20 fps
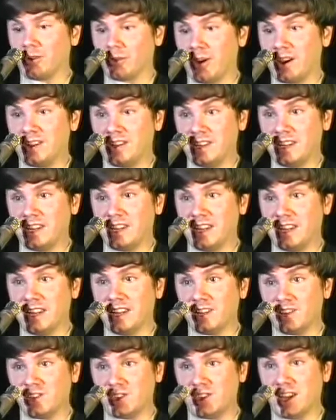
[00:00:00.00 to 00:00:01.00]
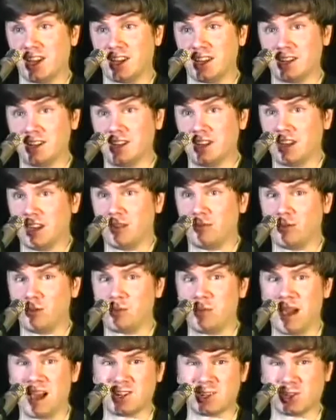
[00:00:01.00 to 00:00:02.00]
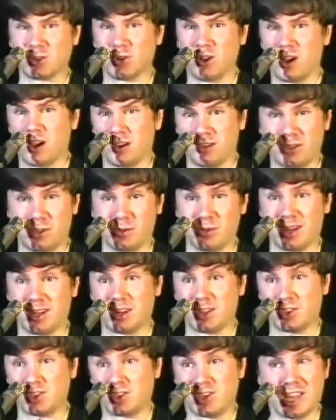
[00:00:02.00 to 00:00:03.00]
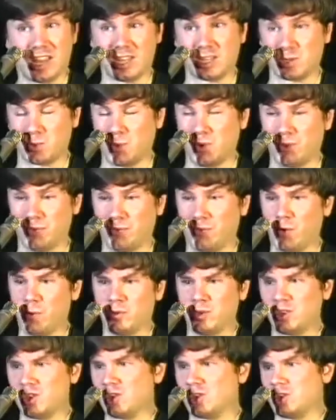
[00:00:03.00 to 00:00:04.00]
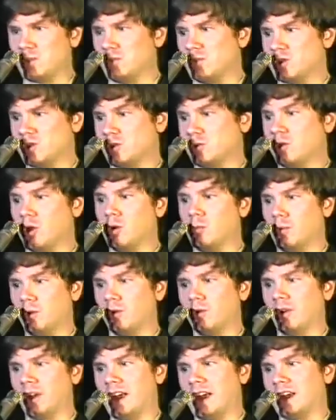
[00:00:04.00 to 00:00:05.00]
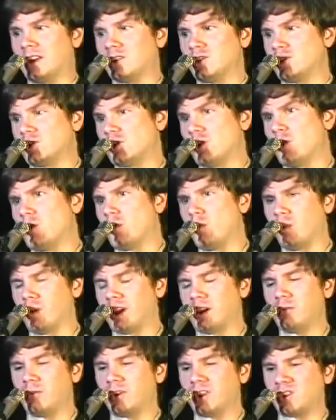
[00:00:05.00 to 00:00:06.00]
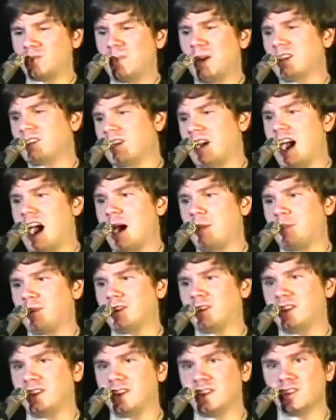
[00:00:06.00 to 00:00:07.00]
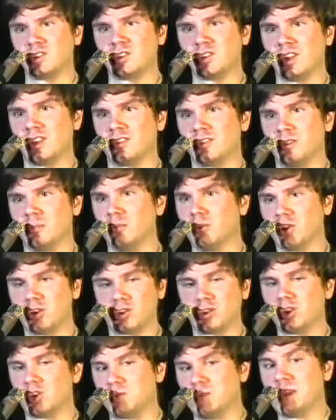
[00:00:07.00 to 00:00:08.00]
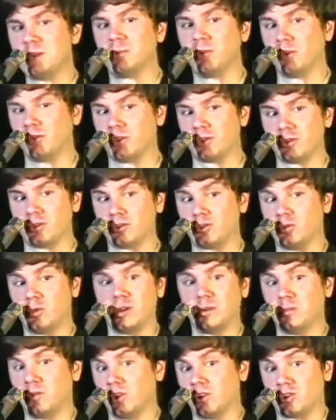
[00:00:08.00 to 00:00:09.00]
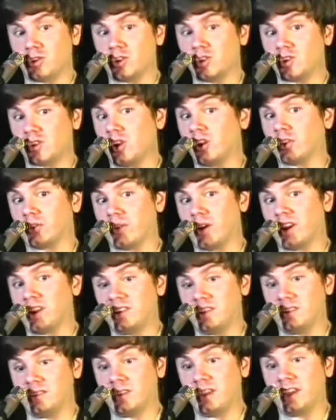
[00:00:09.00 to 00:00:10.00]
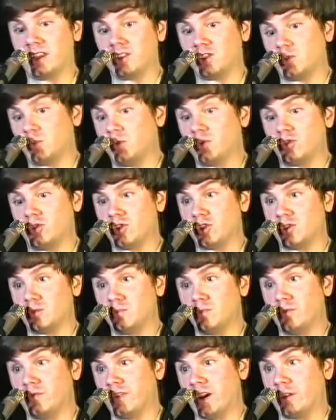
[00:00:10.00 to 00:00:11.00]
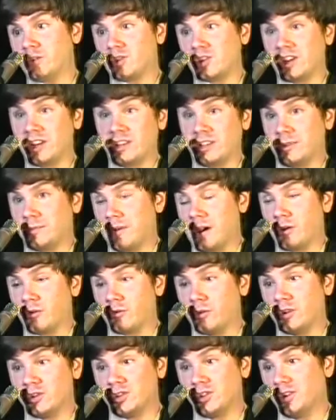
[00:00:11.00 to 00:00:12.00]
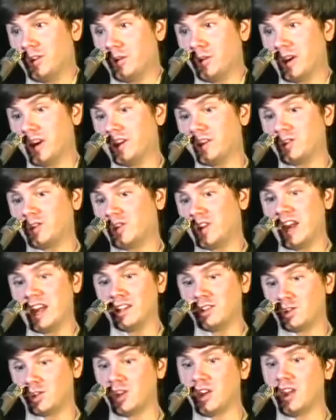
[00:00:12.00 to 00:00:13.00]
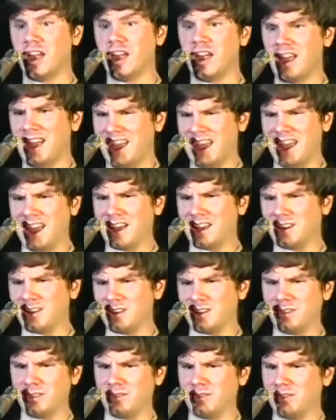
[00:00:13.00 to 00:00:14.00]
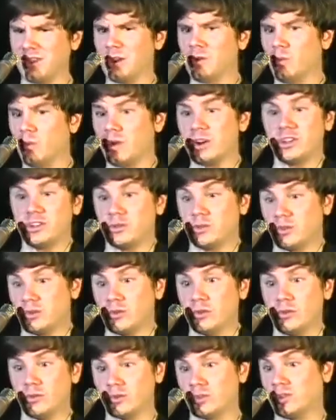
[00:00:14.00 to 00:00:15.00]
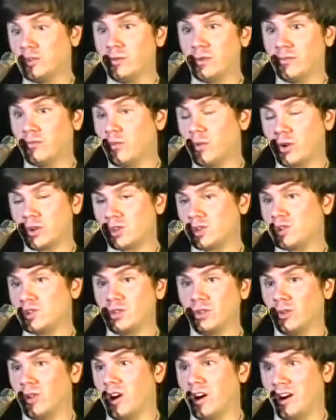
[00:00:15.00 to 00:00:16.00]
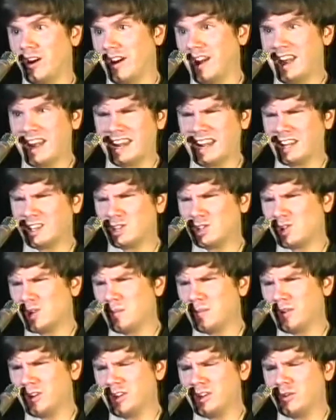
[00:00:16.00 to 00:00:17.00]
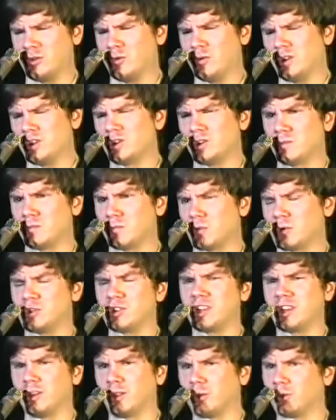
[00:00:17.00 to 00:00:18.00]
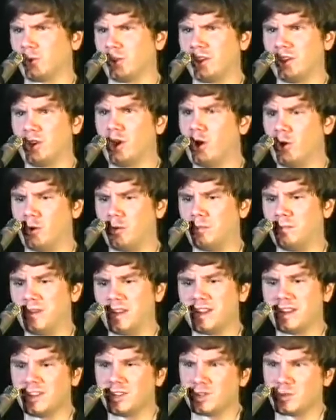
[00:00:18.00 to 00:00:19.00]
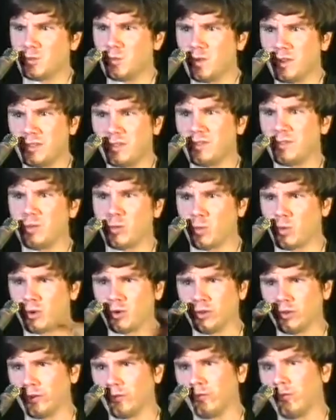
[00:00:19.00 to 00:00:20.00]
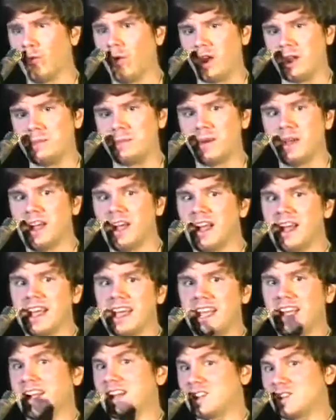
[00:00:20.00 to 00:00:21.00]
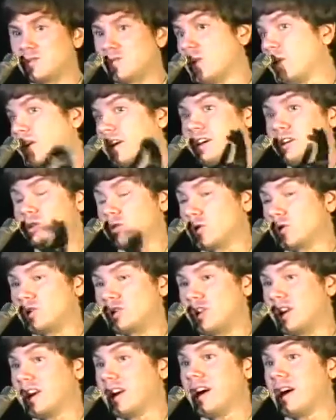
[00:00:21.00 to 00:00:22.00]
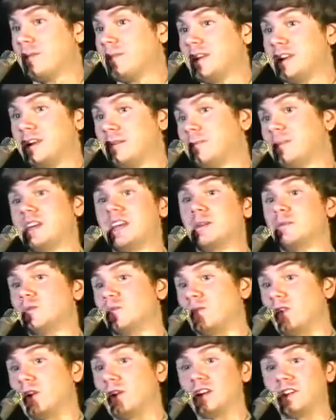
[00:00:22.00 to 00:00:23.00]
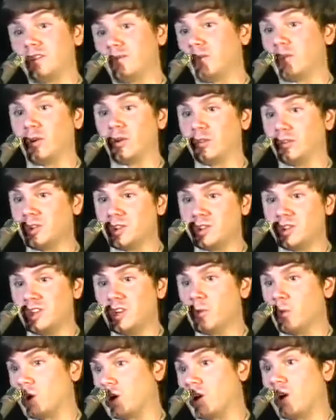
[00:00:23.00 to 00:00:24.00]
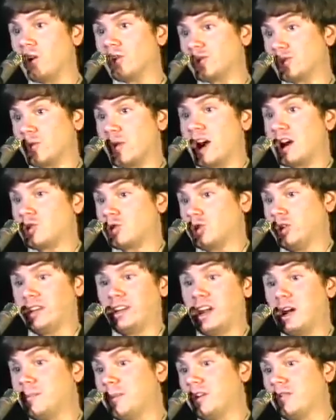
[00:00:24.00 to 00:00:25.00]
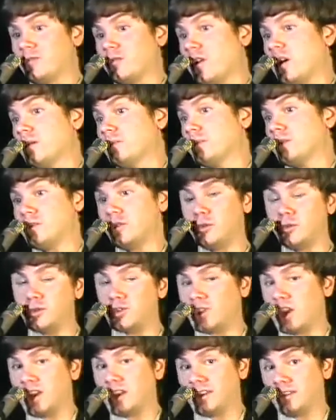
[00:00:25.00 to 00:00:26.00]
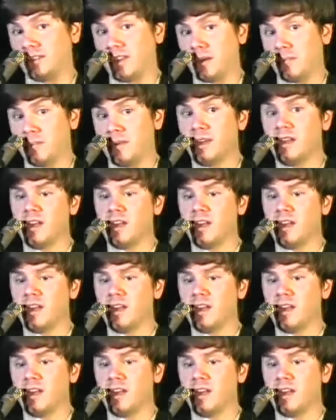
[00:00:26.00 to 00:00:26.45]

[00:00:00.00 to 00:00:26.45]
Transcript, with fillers: ID is that if you pass a law in the United States, well, the phone system is global. And so, what I would expect to happen is that the malicious people that are doing malicious caller ID things would just move outside of the boundaries of the United States and then what do you do to enforce the law against somebody who isn't particularly known? Because with the world of VoIP, it gets very interesting. I mean, it becomes very difficult to see where calls are actually coming from and who's sending them.